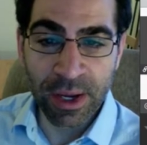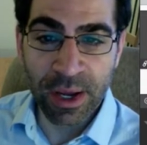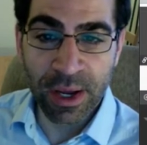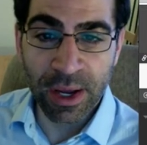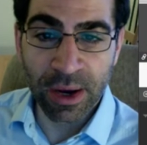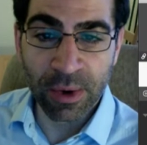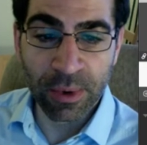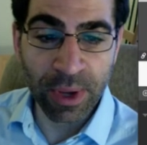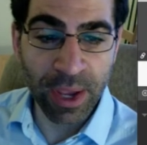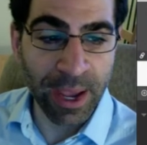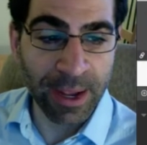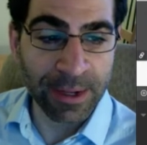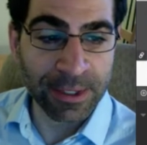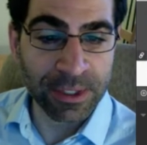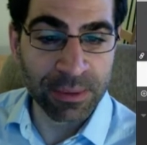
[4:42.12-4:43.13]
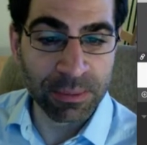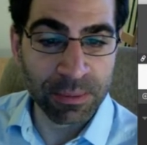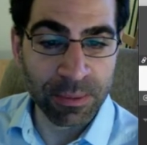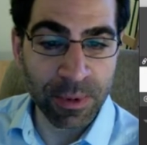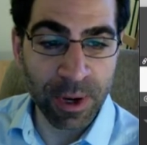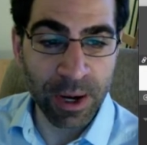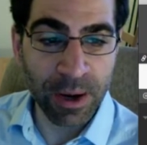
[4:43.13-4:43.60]
Okay,
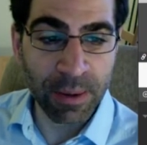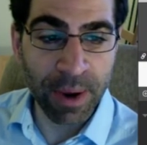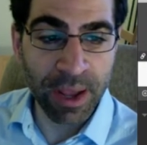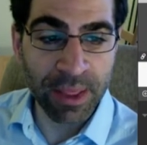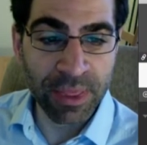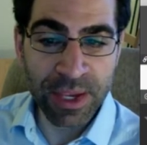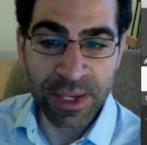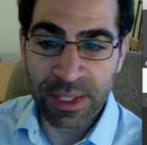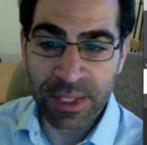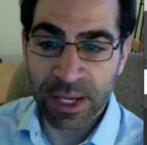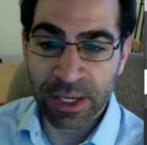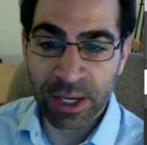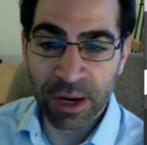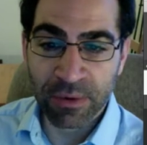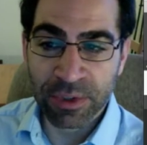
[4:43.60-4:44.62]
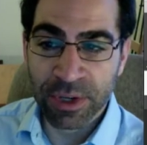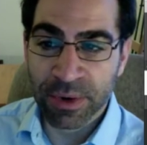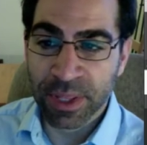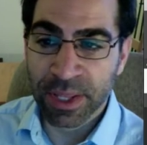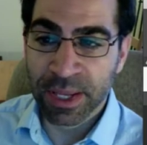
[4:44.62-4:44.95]
I think that covers everything.